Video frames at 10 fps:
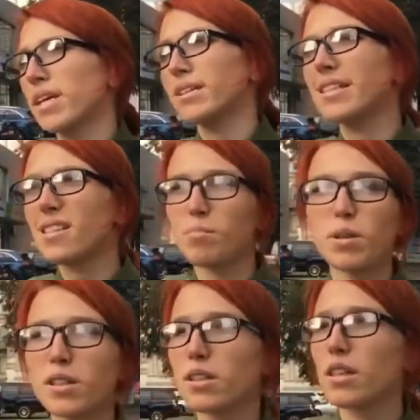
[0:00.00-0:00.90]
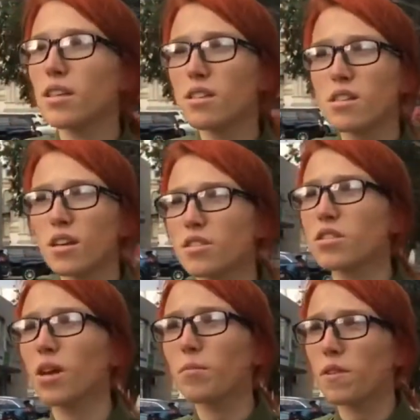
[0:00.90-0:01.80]
disability is not
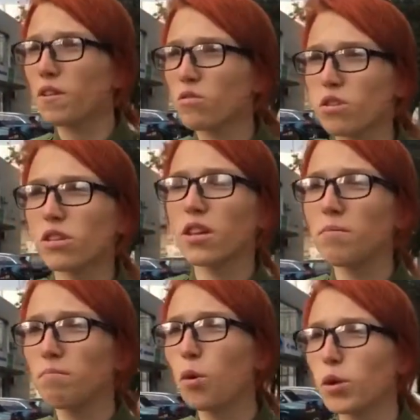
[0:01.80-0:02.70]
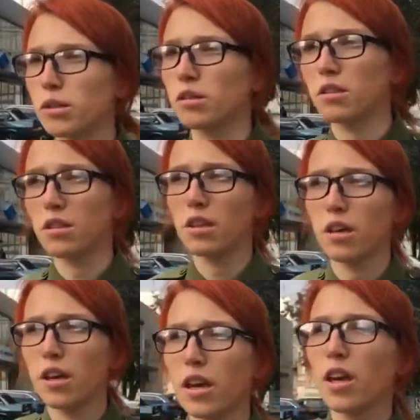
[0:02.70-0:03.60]
something really important
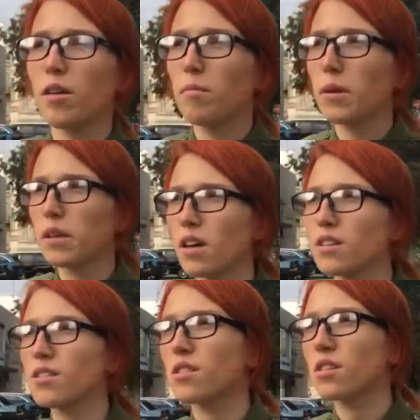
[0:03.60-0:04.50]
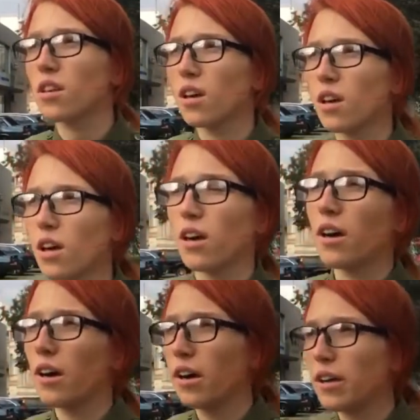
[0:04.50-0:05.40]
because
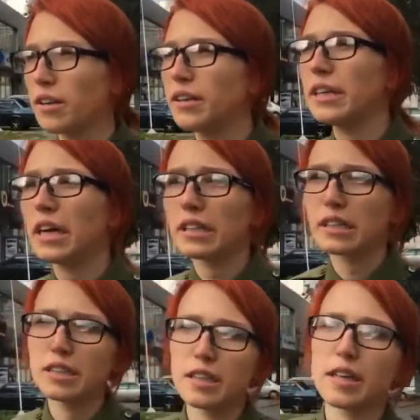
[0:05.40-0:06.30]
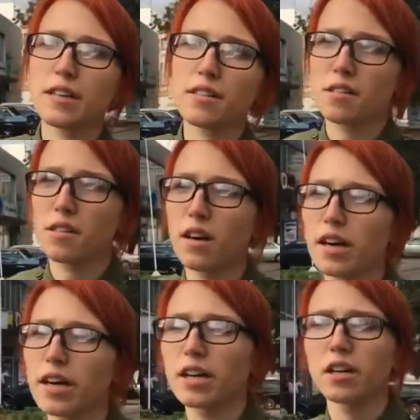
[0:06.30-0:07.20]
uh, young guys
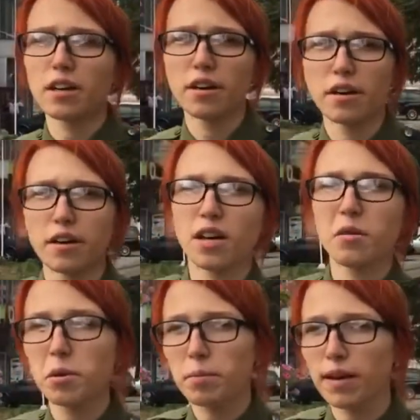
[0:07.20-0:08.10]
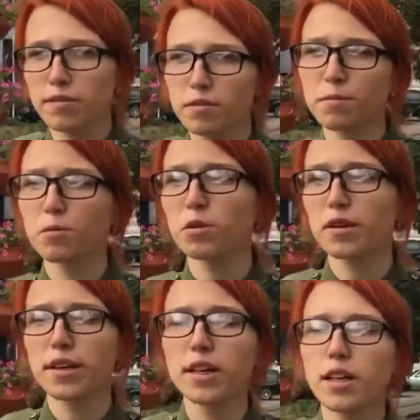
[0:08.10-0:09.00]
are uh, coming back from
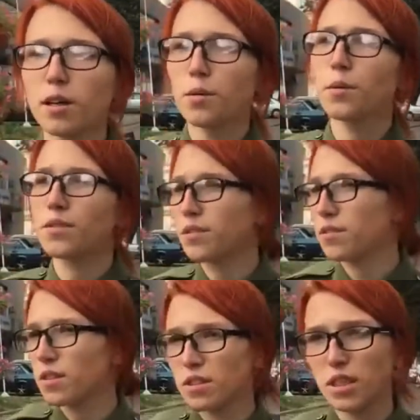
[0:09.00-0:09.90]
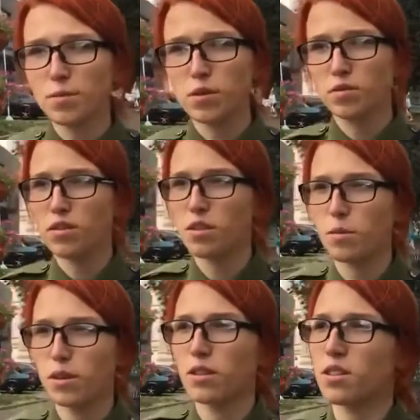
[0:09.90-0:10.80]
war with different types of
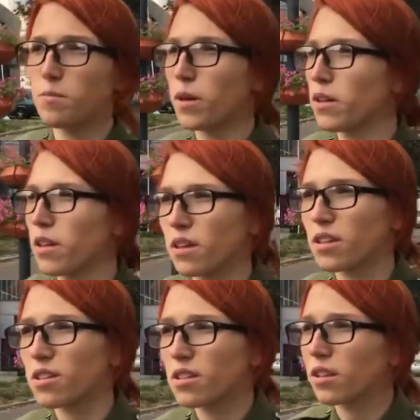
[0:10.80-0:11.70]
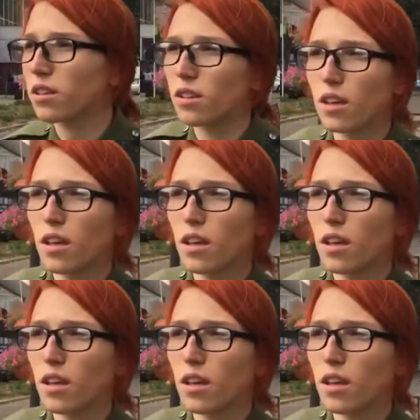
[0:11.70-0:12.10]
disabilities, but they are still